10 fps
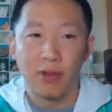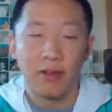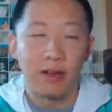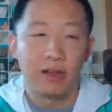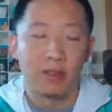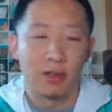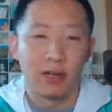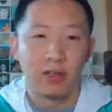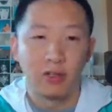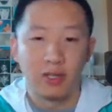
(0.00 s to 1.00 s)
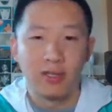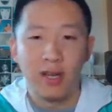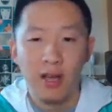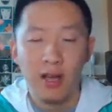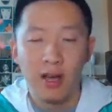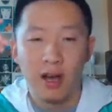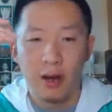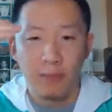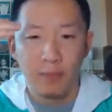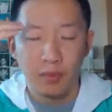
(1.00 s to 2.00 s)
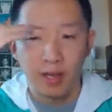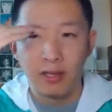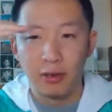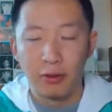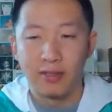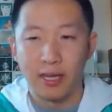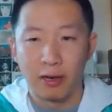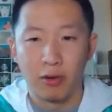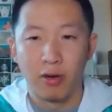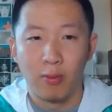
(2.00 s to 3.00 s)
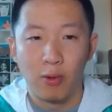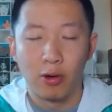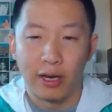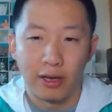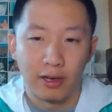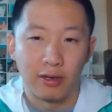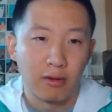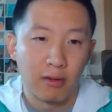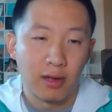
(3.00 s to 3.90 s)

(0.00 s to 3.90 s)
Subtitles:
Then the next turn, I can just heal the Zekrom while getting another